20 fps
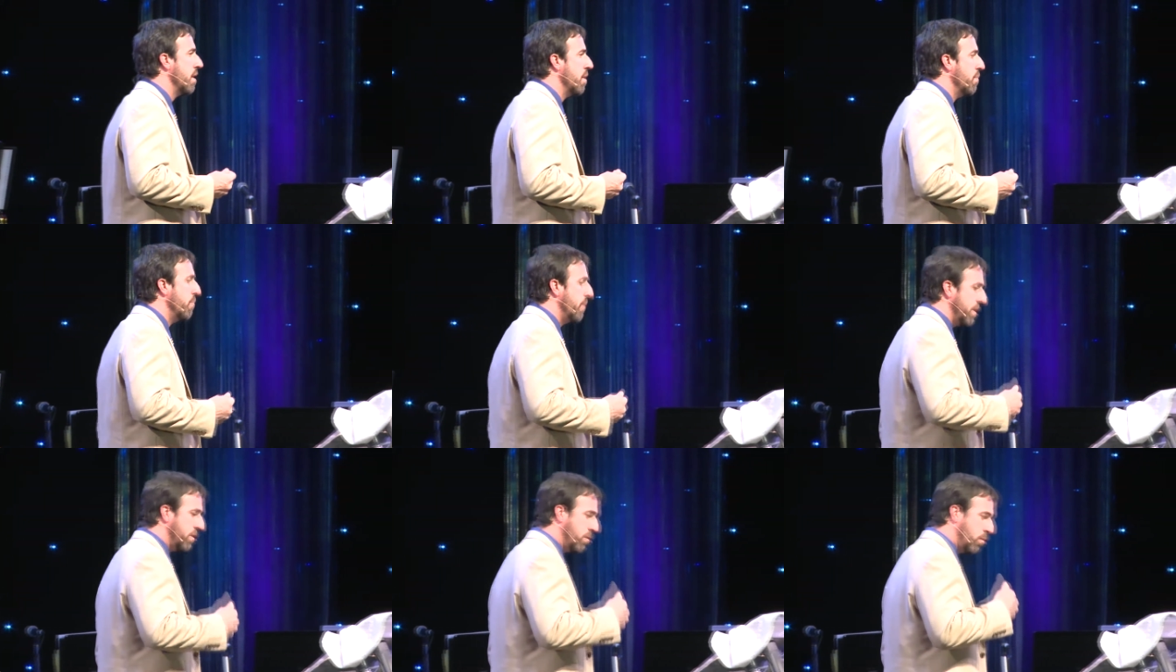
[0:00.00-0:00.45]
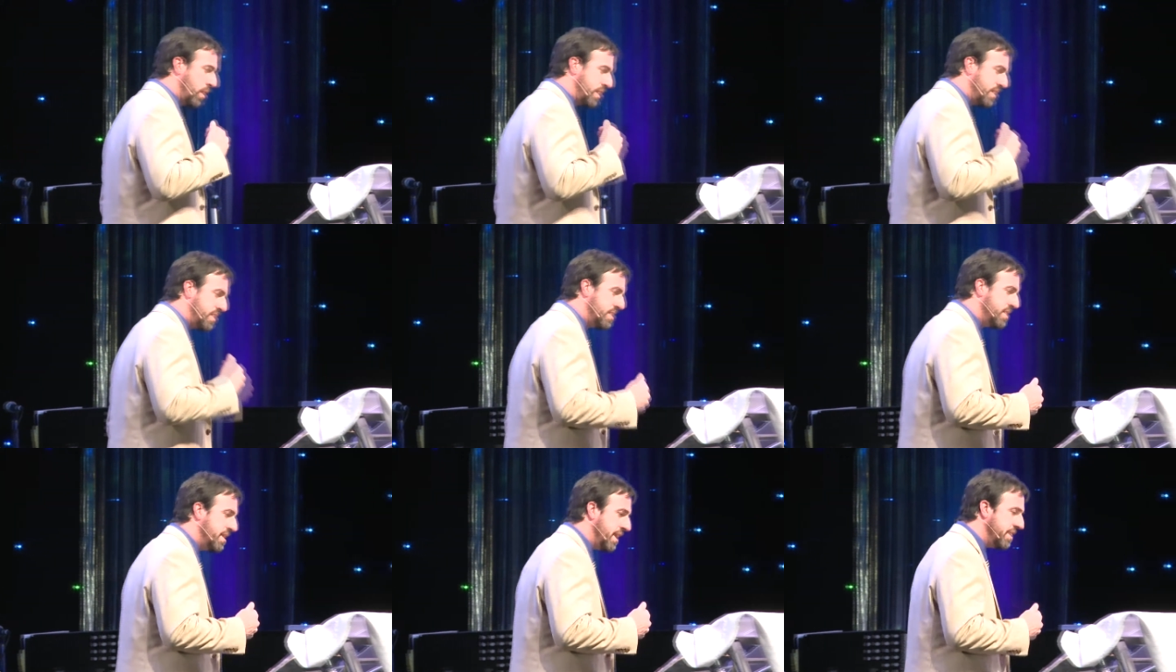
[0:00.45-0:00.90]
But what
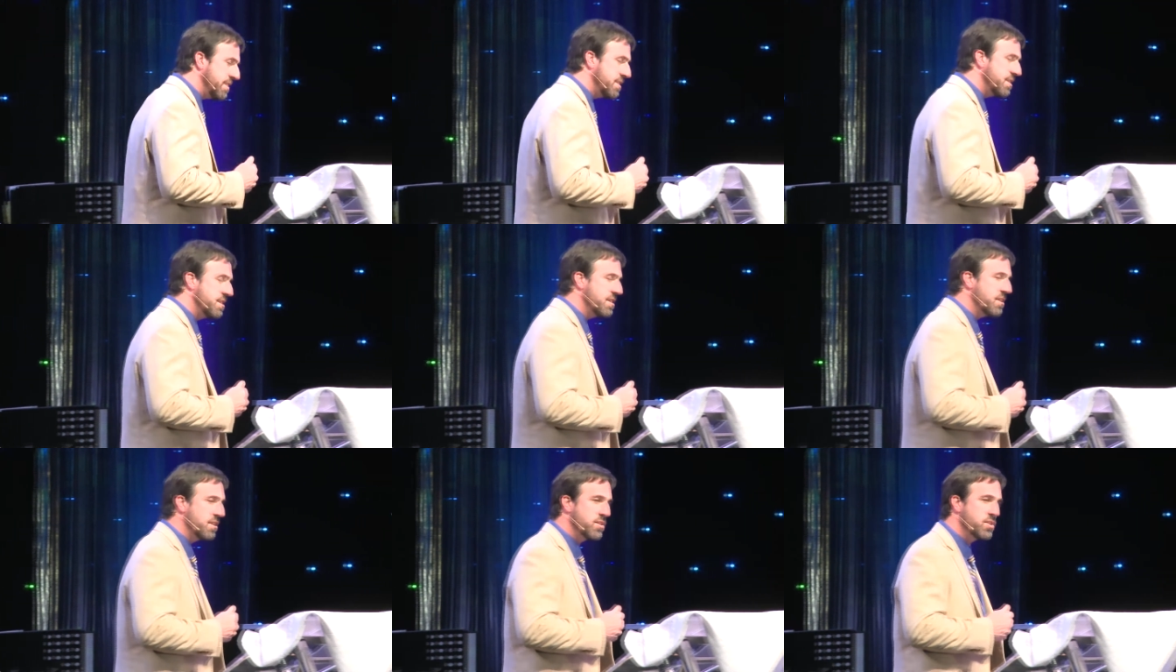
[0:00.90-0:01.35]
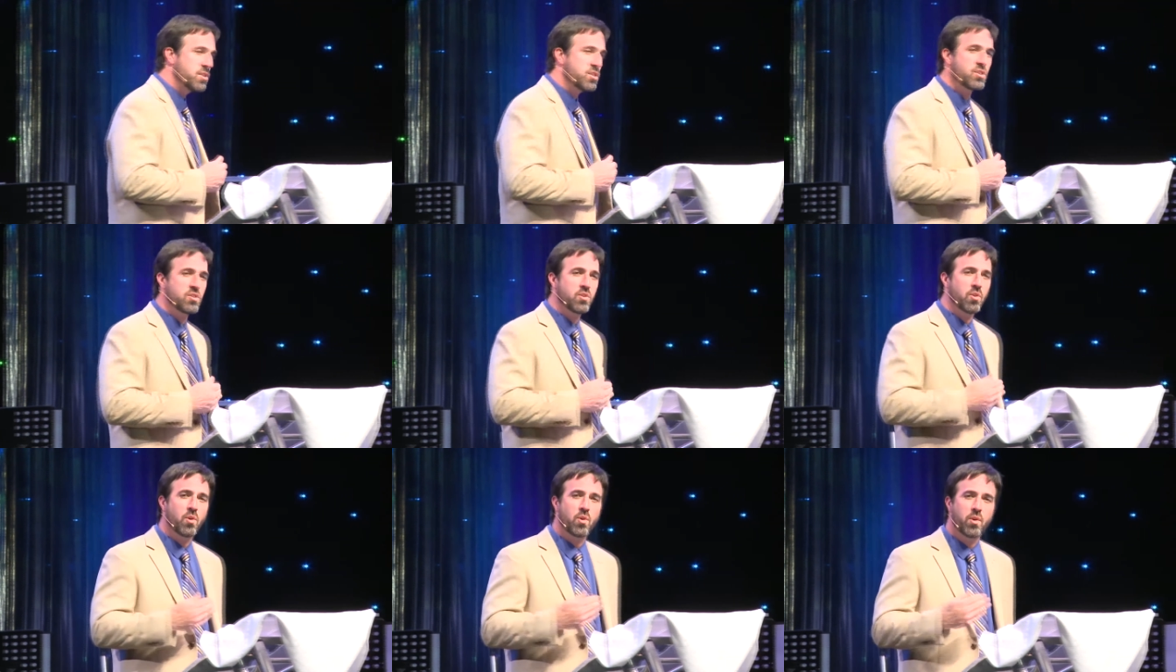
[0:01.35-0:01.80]
sets the
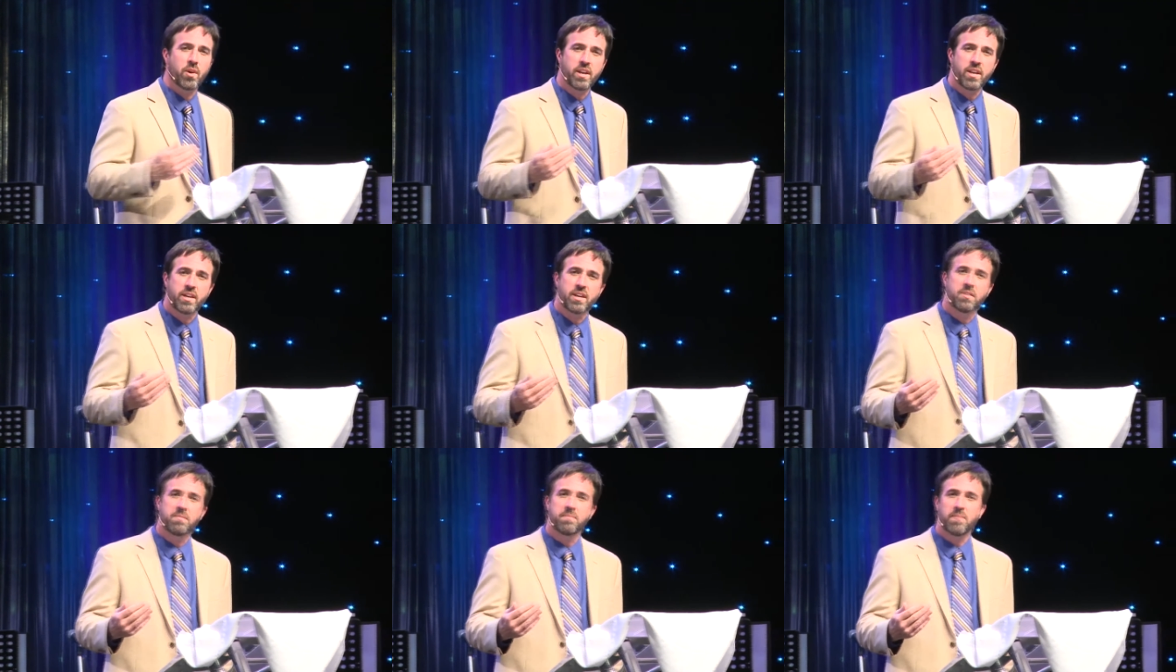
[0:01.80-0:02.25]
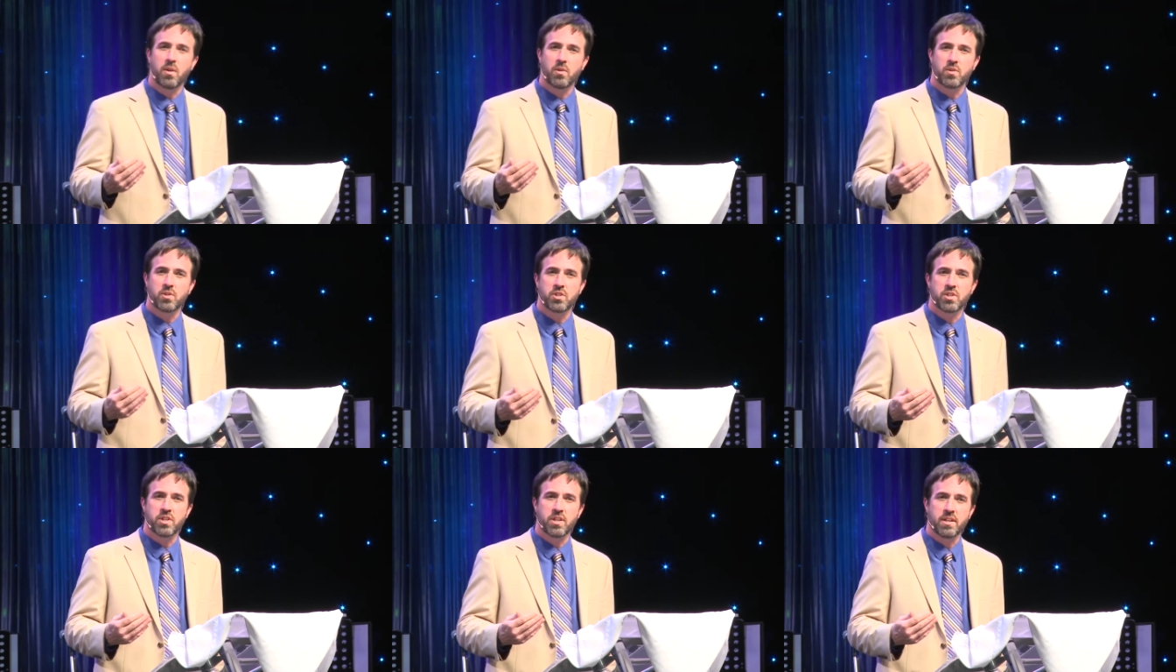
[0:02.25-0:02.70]
story in
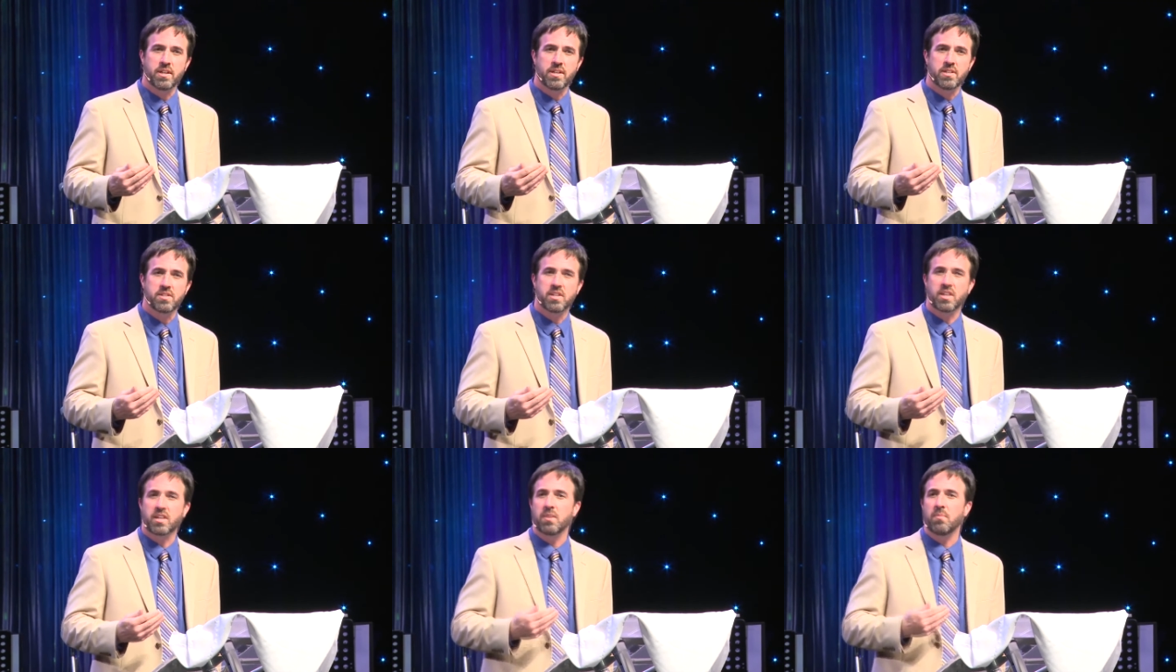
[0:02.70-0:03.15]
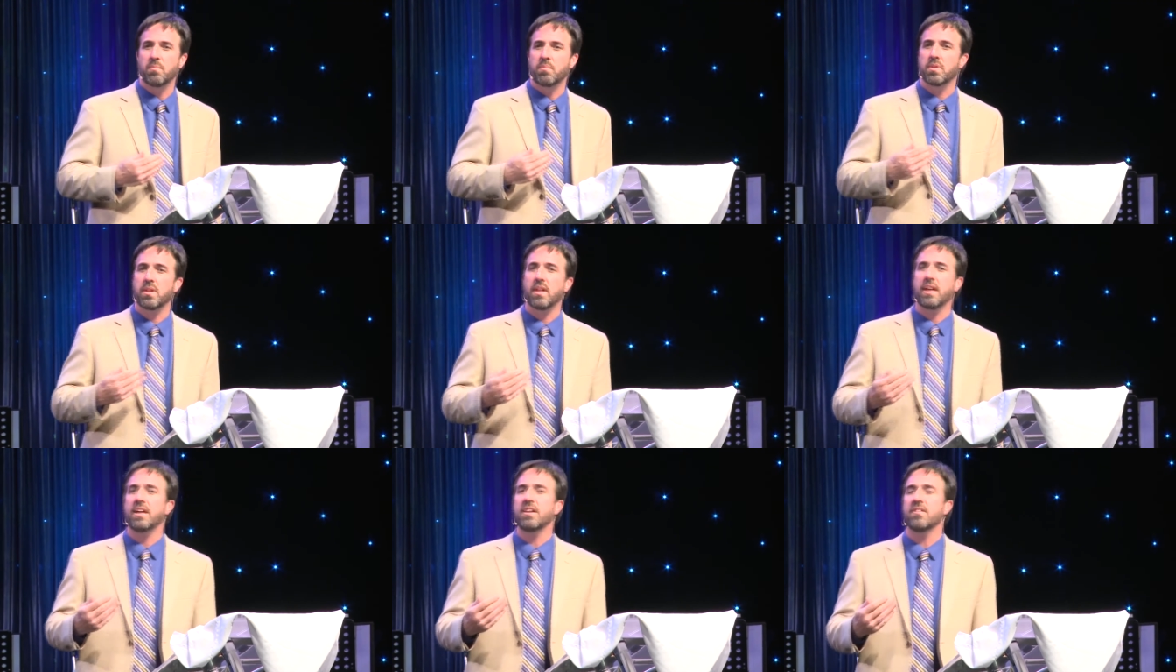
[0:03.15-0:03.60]
motion is a
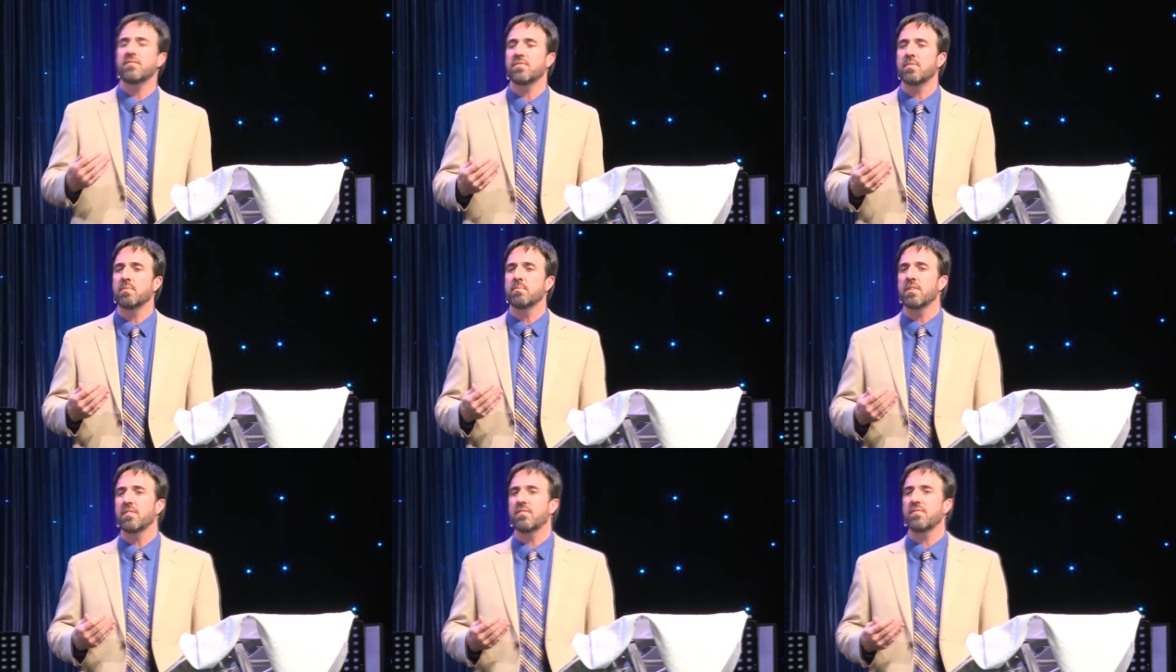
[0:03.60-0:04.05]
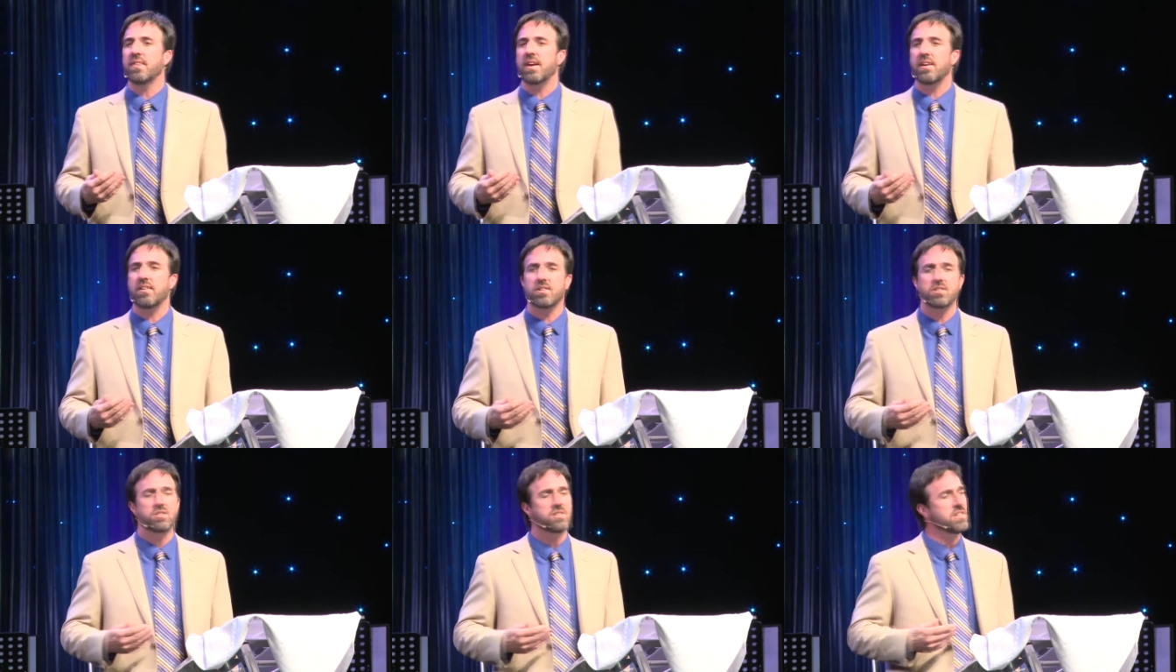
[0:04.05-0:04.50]
complaint from the
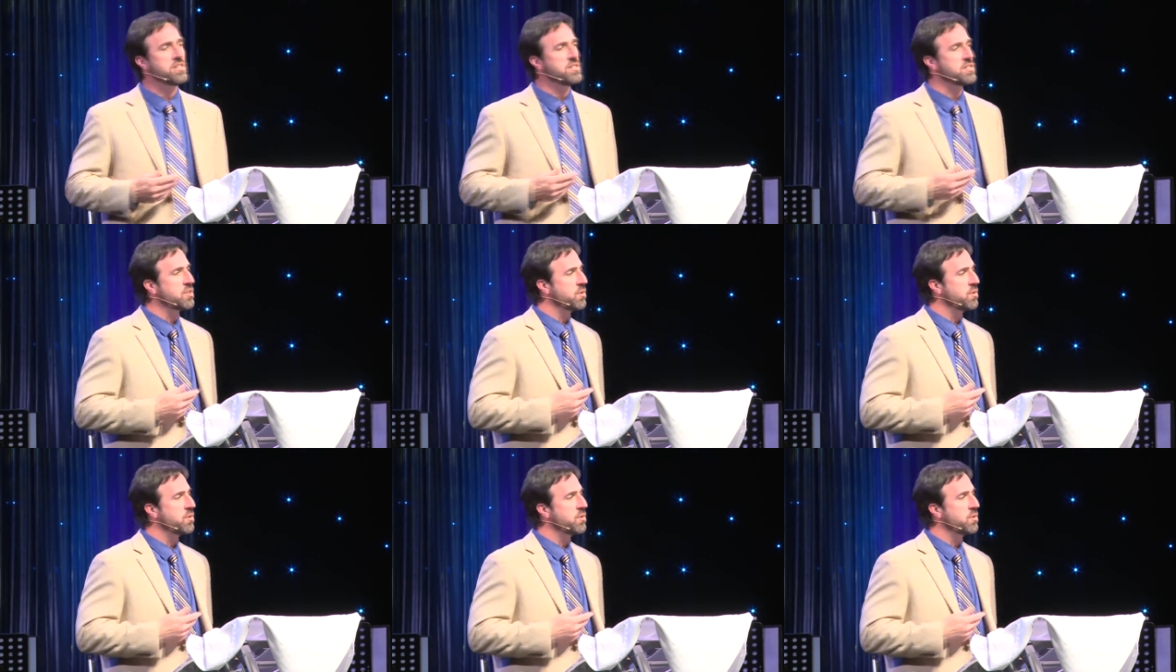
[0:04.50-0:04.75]
Pharisees,